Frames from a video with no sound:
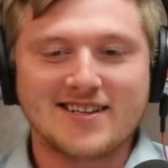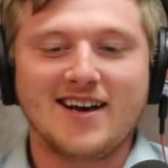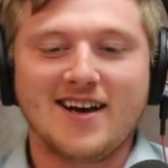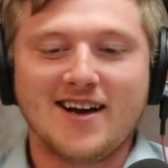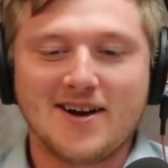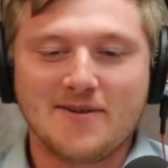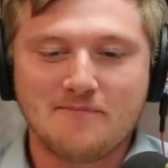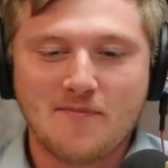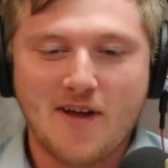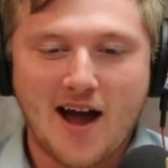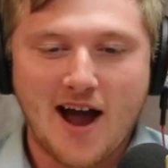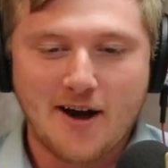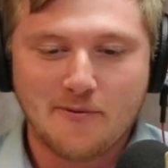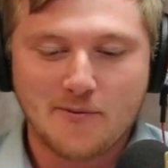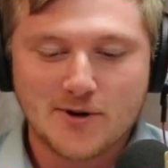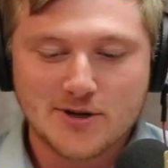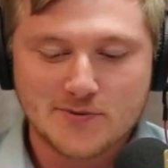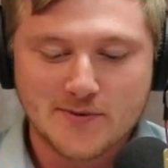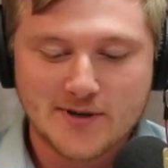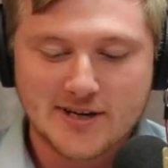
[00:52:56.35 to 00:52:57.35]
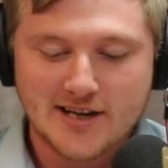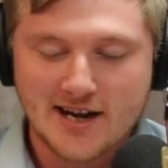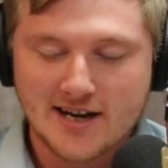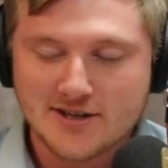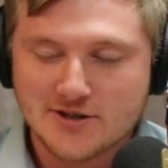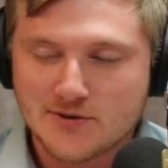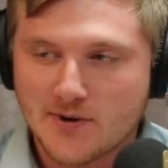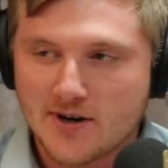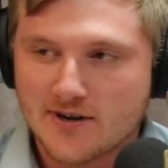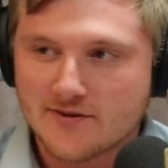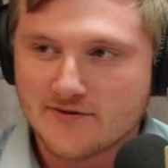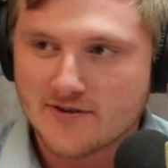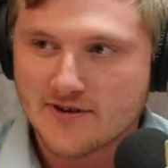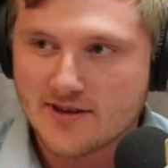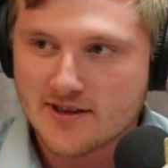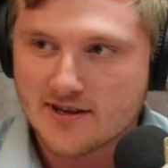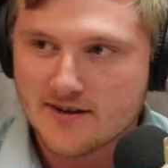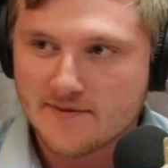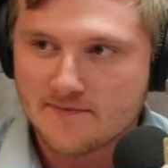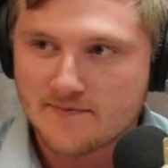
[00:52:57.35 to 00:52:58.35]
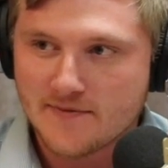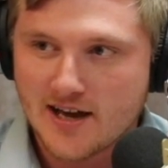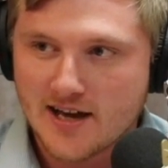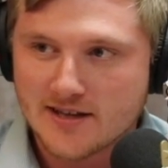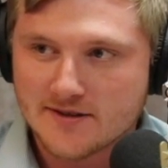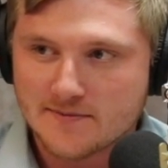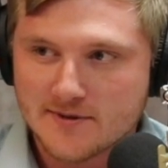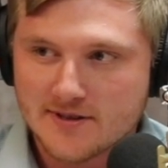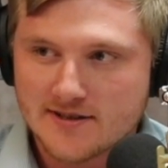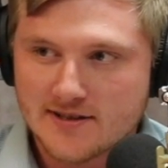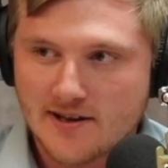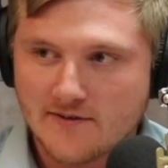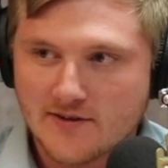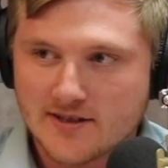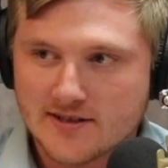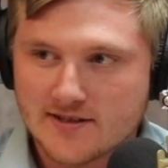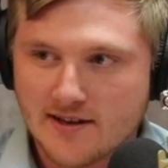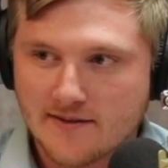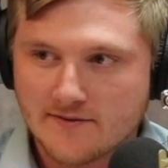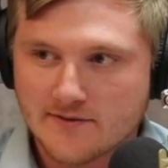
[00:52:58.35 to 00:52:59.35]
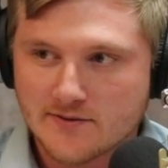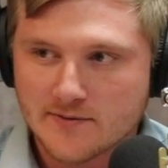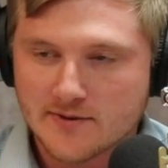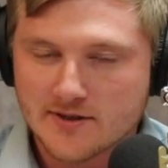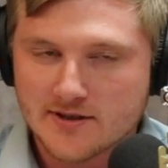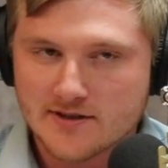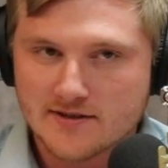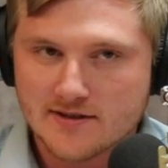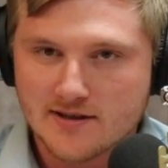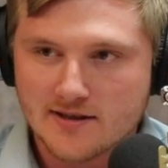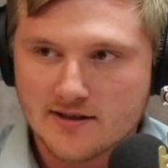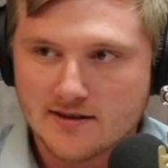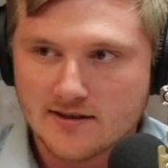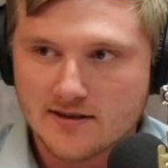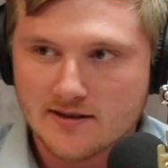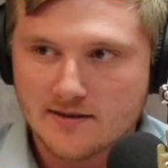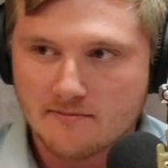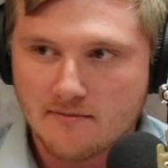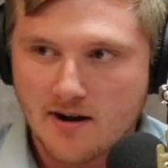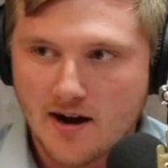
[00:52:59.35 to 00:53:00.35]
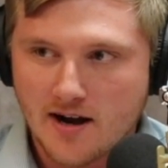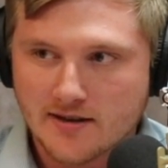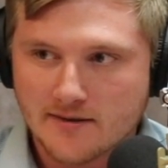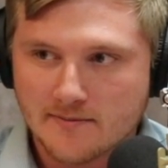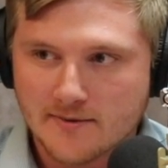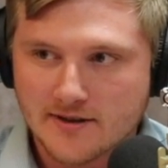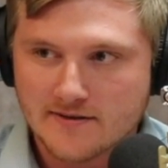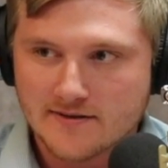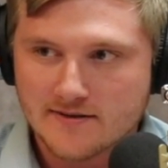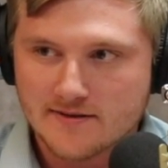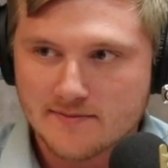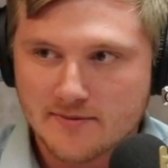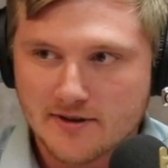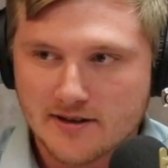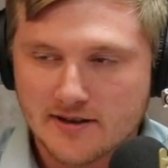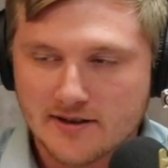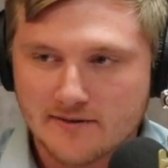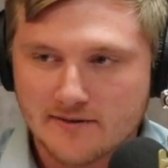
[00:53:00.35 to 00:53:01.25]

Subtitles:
I wish we had you on for the SB 77, which is the monuments bill.